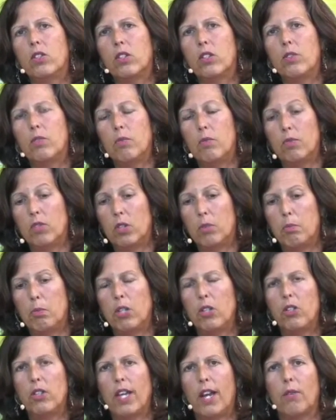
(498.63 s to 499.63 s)
to
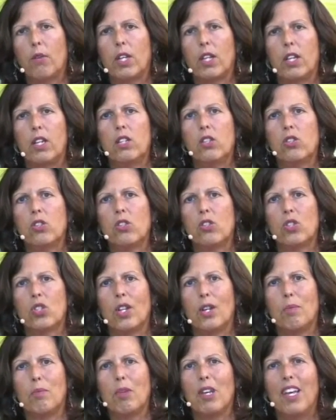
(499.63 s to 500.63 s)
build that
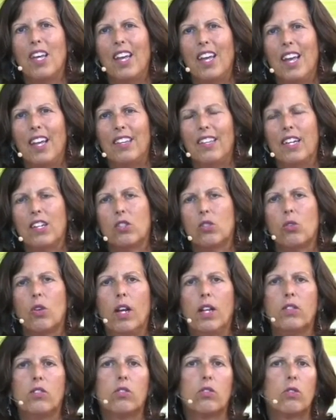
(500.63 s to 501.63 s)
relationship and that
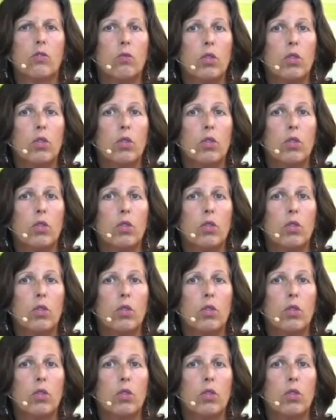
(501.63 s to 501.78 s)
trust,